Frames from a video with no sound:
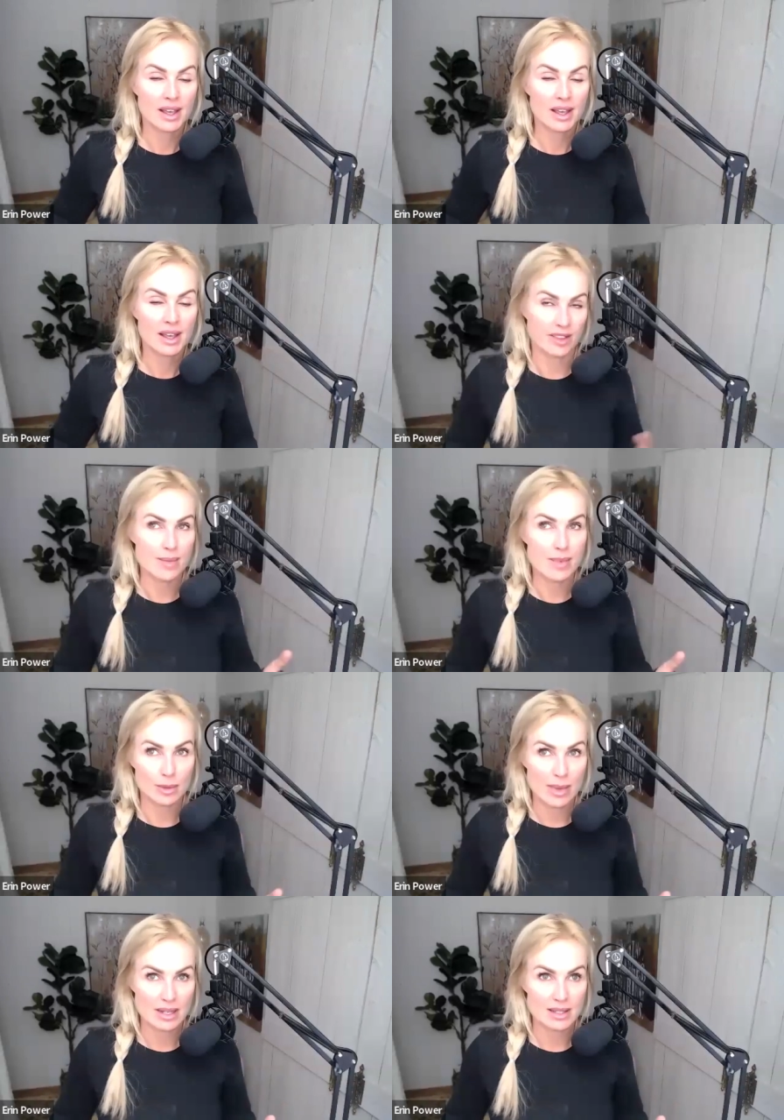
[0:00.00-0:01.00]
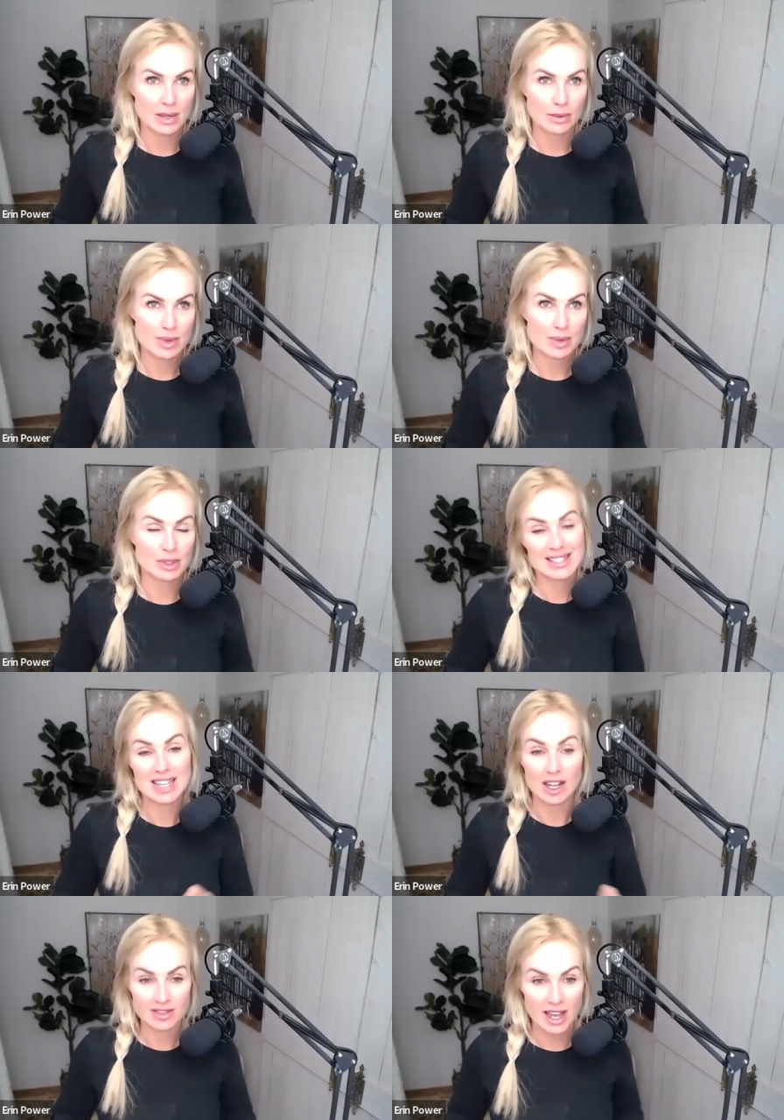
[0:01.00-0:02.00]
and for that matter medicine where people
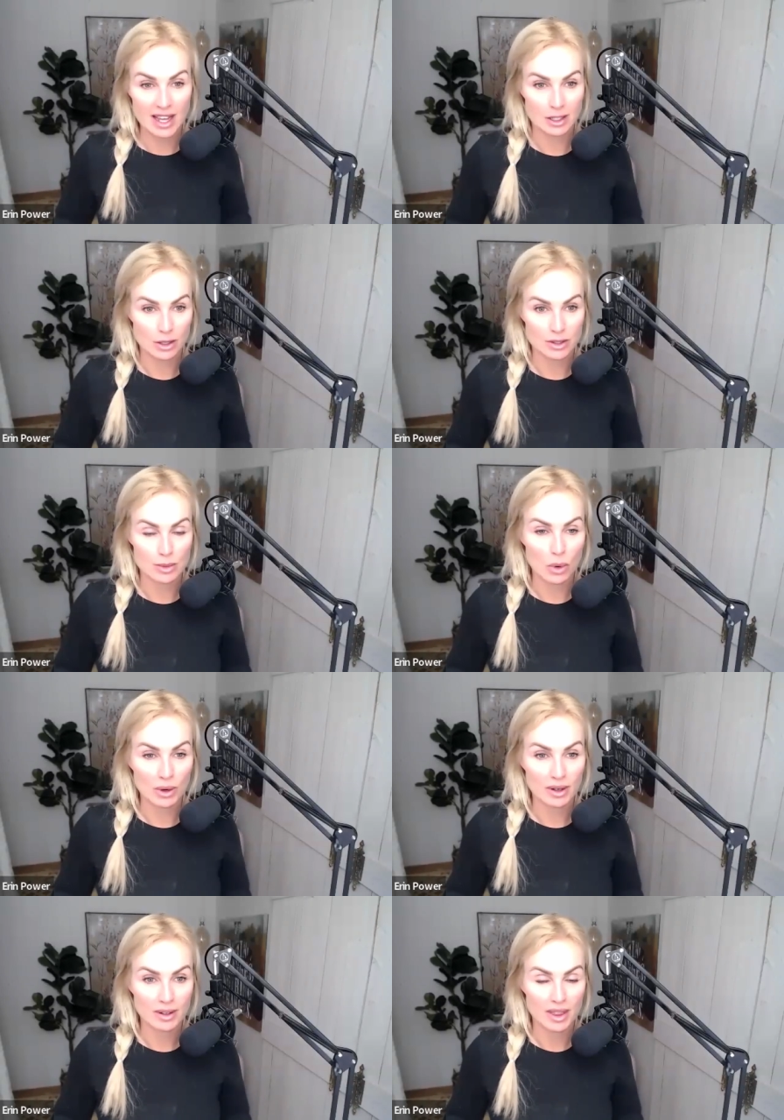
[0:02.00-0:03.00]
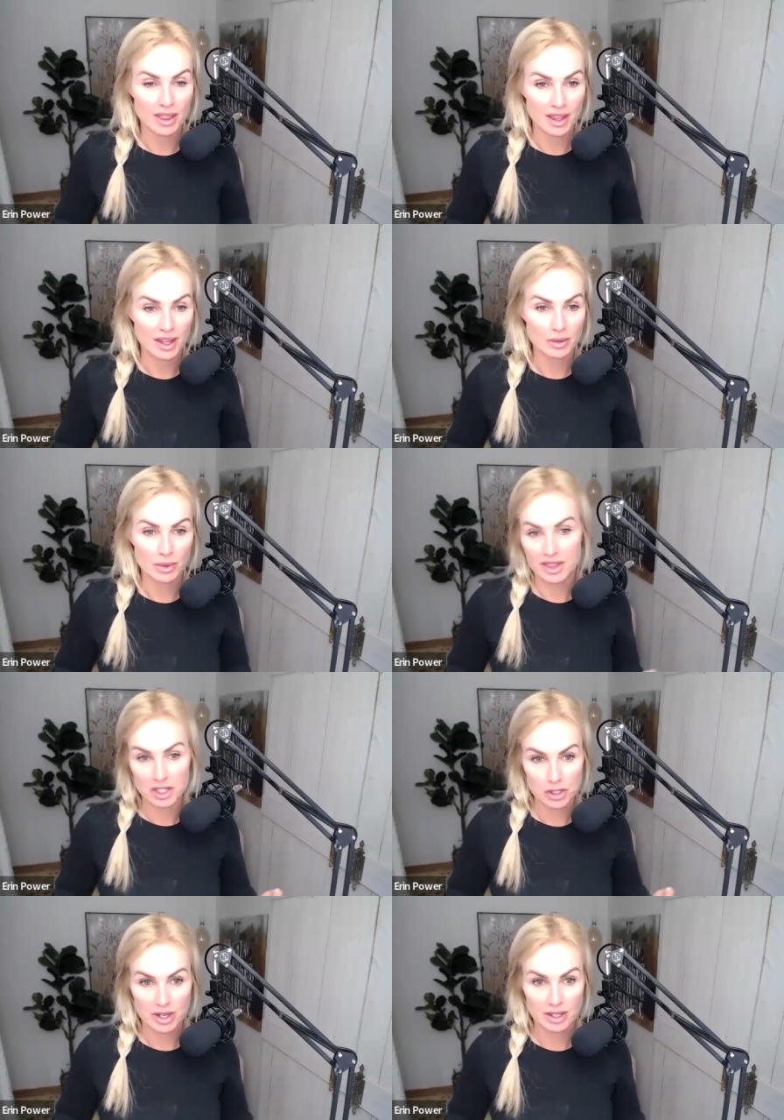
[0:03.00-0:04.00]
self-diagnose more than with
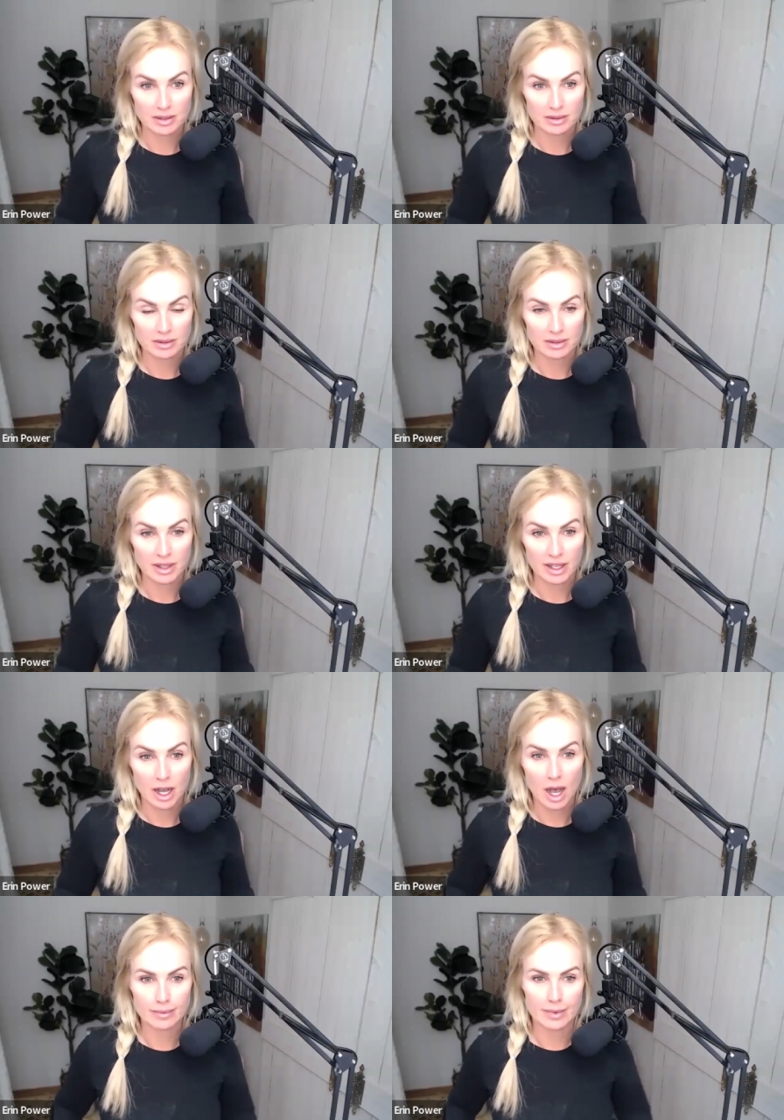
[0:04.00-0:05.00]
injury like oh yeah.